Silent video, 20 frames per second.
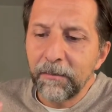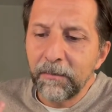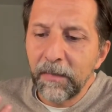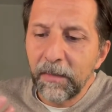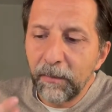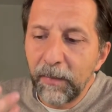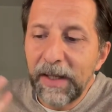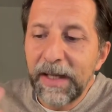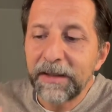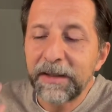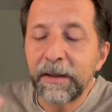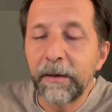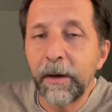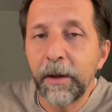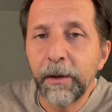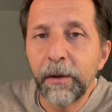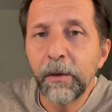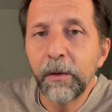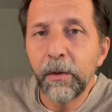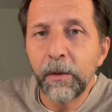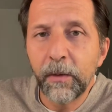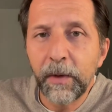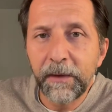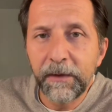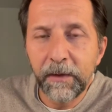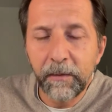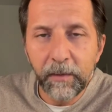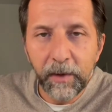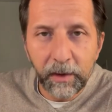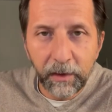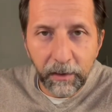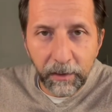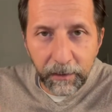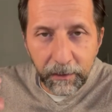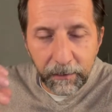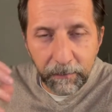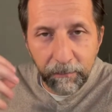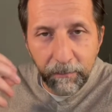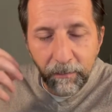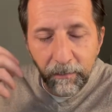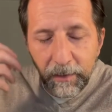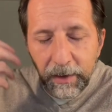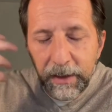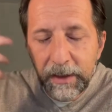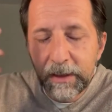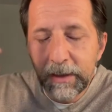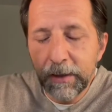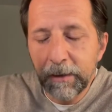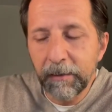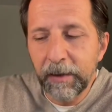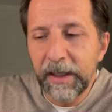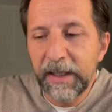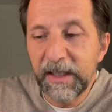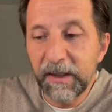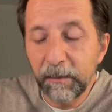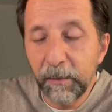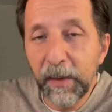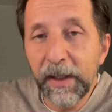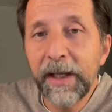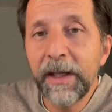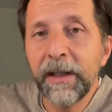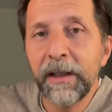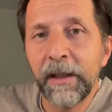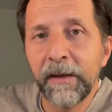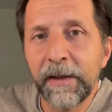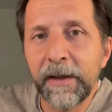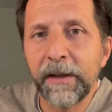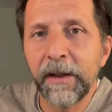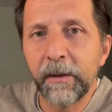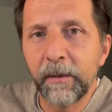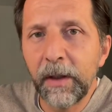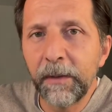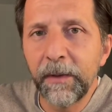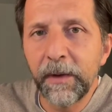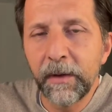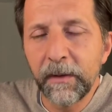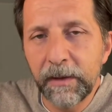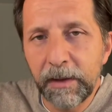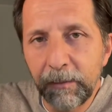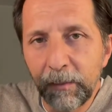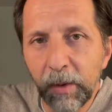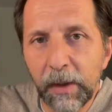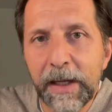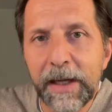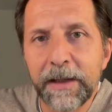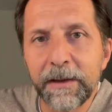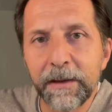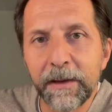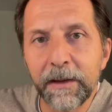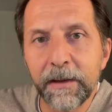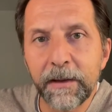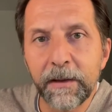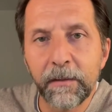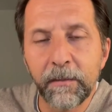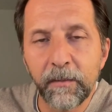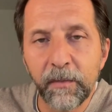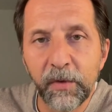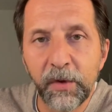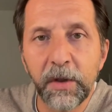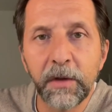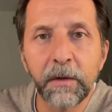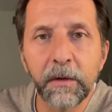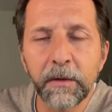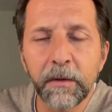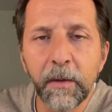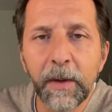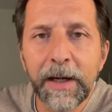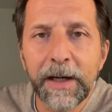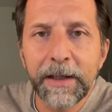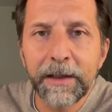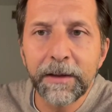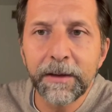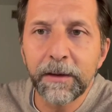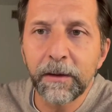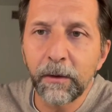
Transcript: blessed are you, griffin, because he is explaining that the griffin symbolizes Jesus Christ,